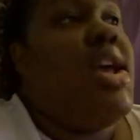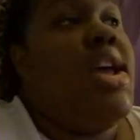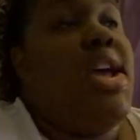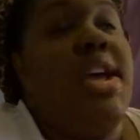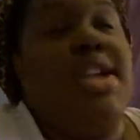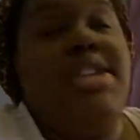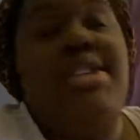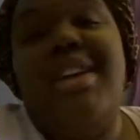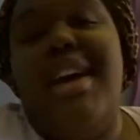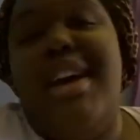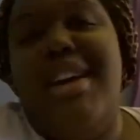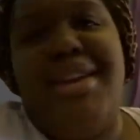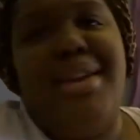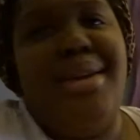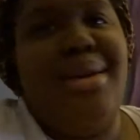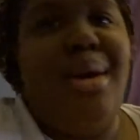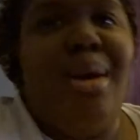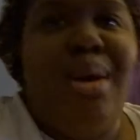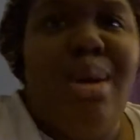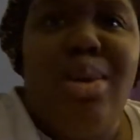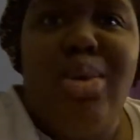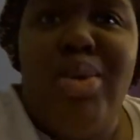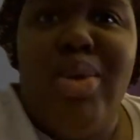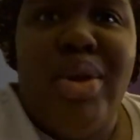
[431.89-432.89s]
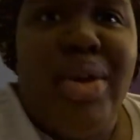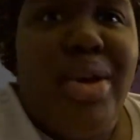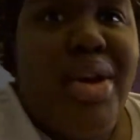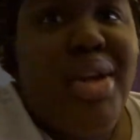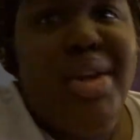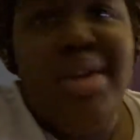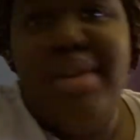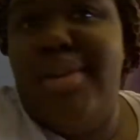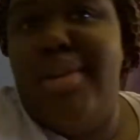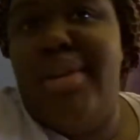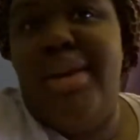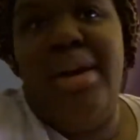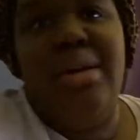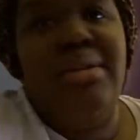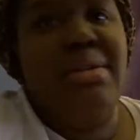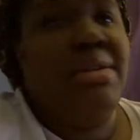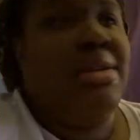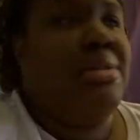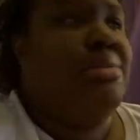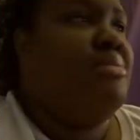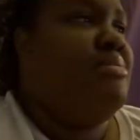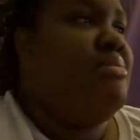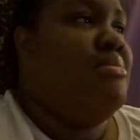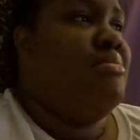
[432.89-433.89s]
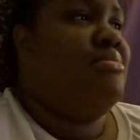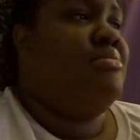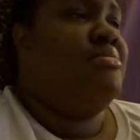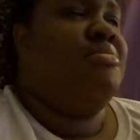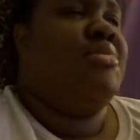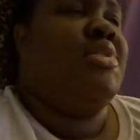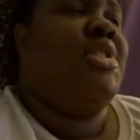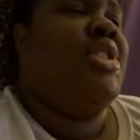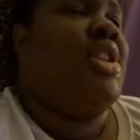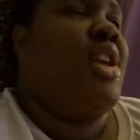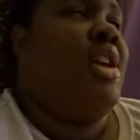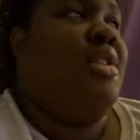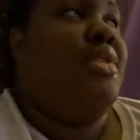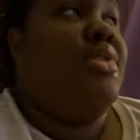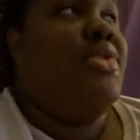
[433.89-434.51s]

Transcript: until I get older, you know, you know,